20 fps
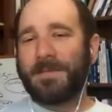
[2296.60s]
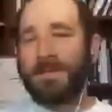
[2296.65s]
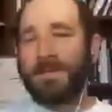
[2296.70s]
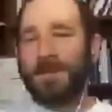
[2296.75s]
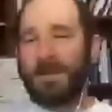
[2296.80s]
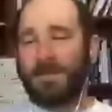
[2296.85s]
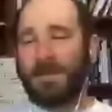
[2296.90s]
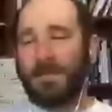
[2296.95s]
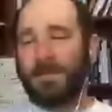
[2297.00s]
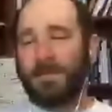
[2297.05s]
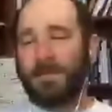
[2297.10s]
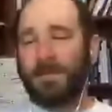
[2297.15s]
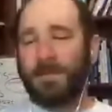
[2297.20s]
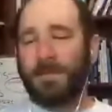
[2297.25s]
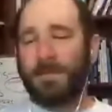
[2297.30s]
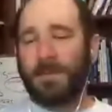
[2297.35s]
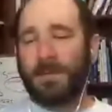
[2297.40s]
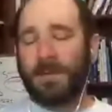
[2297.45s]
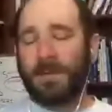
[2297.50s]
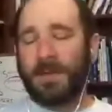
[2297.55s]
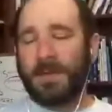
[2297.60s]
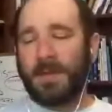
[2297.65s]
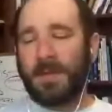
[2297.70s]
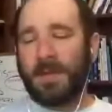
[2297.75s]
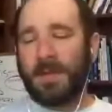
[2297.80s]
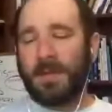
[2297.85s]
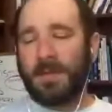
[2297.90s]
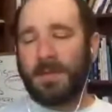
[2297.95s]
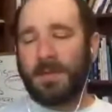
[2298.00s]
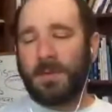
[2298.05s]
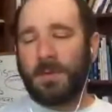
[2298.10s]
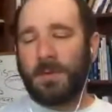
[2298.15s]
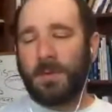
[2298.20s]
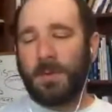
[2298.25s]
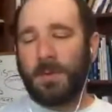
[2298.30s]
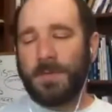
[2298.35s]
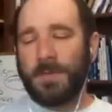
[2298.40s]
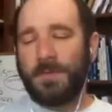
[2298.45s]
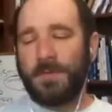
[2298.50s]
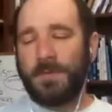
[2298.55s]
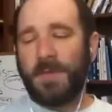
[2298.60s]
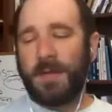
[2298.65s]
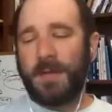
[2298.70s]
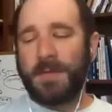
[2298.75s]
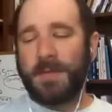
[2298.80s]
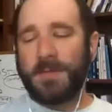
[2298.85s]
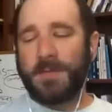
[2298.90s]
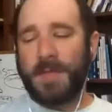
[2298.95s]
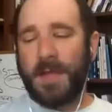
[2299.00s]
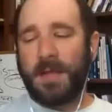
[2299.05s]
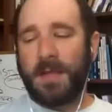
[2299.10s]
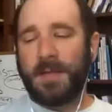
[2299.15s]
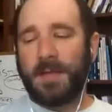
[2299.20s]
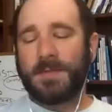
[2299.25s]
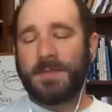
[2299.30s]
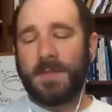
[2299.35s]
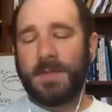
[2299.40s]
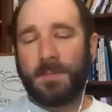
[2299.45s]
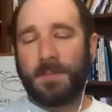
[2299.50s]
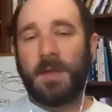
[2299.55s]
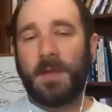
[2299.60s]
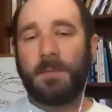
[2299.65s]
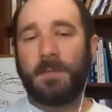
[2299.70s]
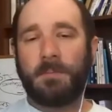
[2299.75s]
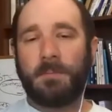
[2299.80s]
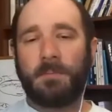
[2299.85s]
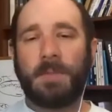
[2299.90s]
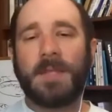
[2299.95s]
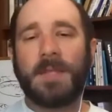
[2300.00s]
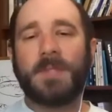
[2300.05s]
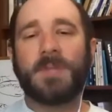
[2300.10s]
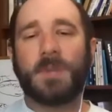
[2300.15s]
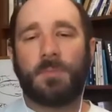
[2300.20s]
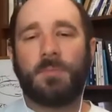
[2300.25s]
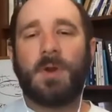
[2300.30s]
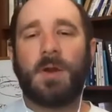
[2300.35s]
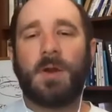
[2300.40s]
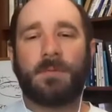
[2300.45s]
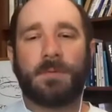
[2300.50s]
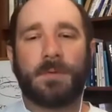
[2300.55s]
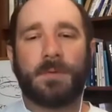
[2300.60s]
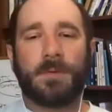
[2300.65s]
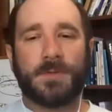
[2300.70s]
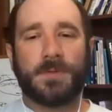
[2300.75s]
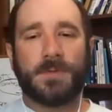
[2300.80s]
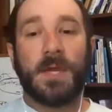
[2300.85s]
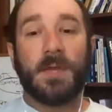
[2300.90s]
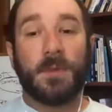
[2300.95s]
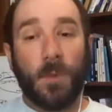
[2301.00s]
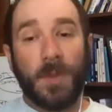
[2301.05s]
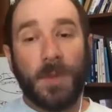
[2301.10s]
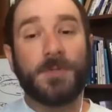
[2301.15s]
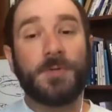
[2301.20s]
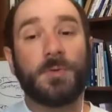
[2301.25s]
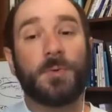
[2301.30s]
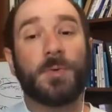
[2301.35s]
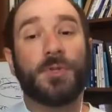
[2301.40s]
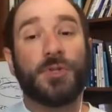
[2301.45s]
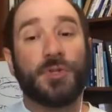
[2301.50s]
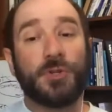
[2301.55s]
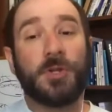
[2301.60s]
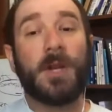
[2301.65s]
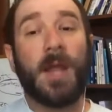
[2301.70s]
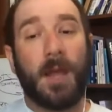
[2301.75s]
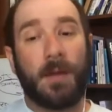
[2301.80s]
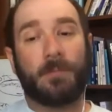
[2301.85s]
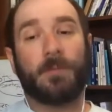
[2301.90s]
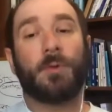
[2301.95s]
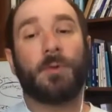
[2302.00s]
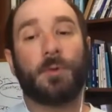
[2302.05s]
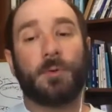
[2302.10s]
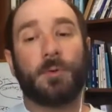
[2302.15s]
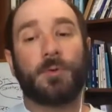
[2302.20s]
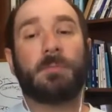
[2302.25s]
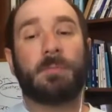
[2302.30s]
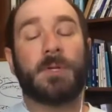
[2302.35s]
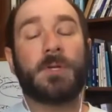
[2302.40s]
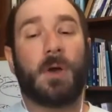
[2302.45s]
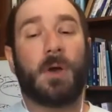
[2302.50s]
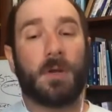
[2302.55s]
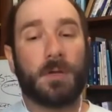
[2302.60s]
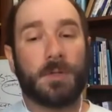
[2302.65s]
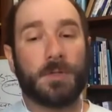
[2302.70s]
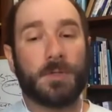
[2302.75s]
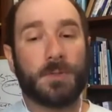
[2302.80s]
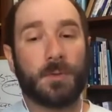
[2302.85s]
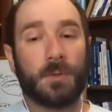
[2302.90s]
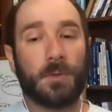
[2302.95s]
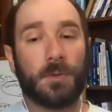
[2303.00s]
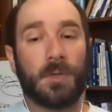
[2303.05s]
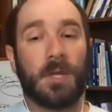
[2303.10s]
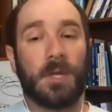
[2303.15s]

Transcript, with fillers: of them in the course of that said something made some reference the question was should evolution be taught in school